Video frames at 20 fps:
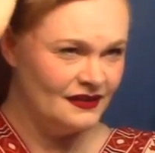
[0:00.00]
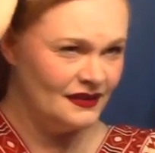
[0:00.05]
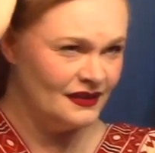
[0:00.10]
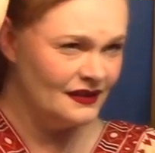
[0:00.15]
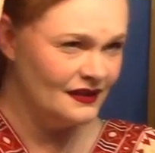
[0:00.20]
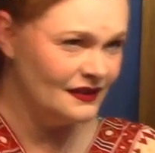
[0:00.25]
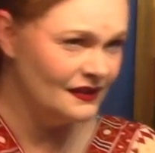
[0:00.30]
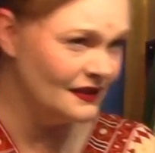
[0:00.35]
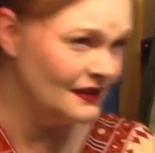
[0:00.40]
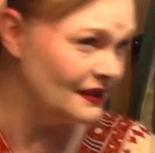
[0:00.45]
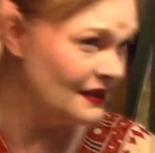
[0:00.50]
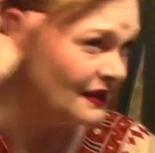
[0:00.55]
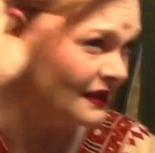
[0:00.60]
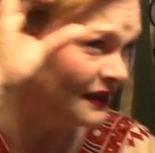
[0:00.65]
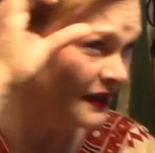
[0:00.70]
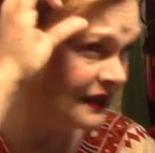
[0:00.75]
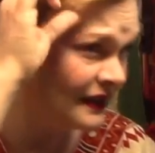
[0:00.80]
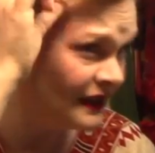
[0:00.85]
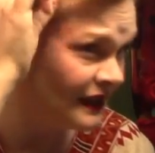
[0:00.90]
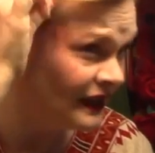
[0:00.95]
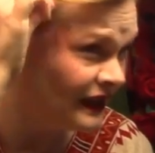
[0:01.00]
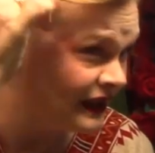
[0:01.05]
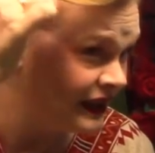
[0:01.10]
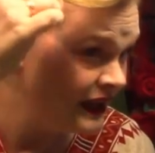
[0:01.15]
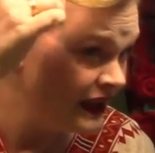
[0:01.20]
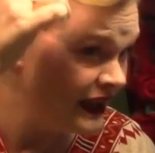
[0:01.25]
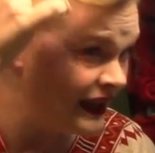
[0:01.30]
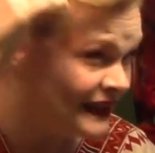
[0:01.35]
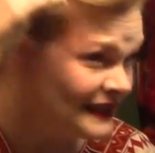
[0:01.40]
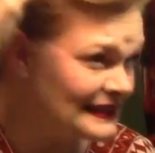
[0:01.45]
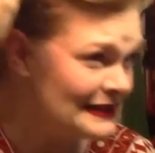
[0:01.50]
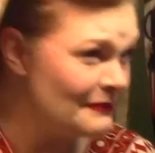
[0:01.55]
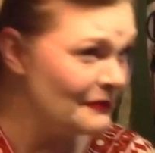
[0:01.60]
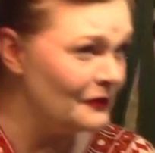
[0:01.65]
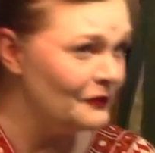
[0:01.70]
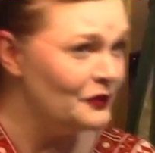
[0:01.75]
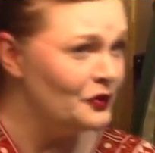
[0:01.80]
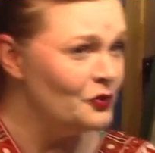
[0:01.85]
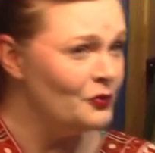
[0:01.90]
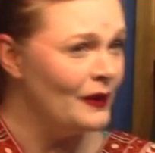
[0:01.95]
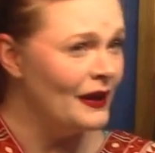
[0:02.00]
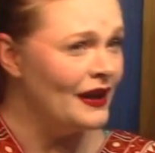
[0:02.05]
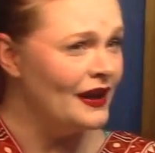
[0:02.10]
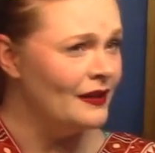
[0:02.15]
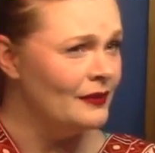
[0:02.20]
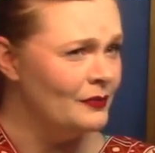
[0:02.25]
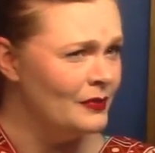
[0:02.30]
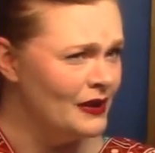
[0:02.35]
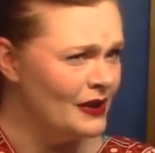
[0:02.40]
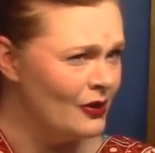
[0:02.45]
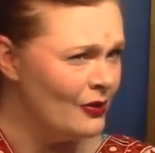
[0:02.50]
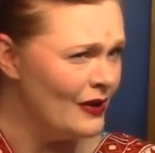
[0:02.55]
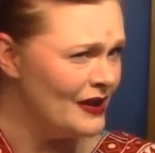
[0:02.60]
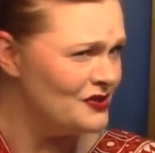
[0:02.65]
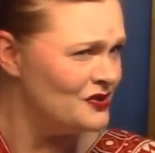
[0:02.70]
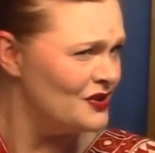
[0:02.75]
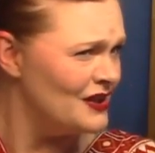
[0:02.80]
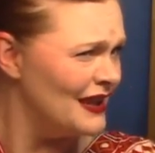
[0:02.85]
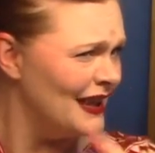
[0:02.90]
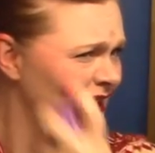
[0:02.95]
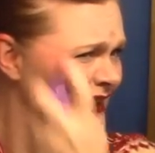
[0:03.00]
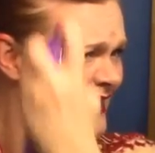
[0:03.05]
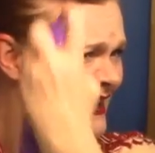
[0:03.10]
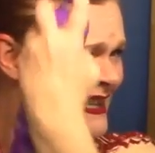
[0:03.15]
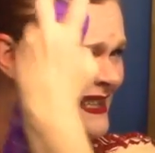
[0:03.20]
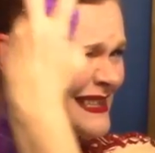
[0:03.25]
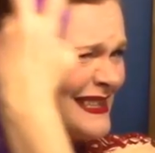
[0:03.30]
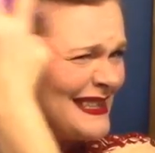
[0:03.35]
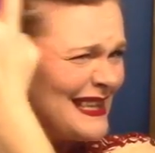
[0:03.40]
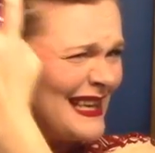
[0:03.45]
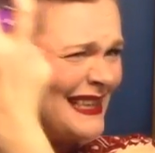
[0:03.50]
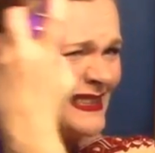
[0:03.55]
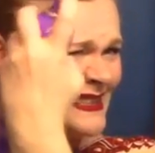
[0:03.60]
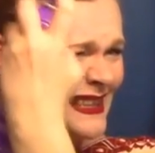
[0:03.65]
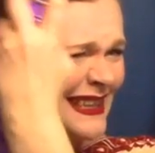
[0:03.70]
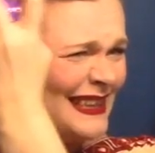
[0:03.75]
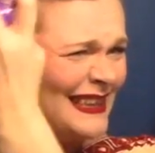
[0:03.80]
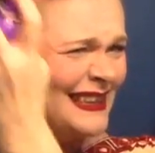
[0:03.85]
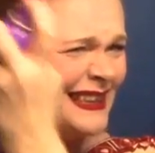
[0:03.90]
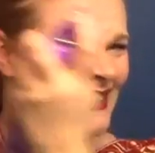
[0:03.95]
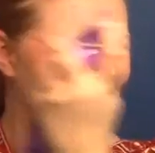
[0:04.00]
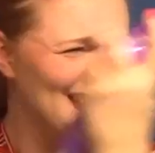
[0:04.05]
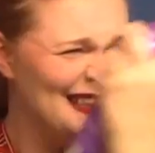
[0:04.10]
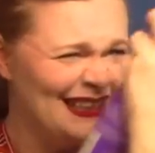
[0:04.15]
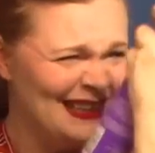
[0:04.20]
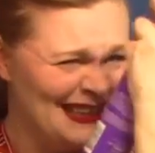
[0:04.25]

And some of you may be questioning this, as in,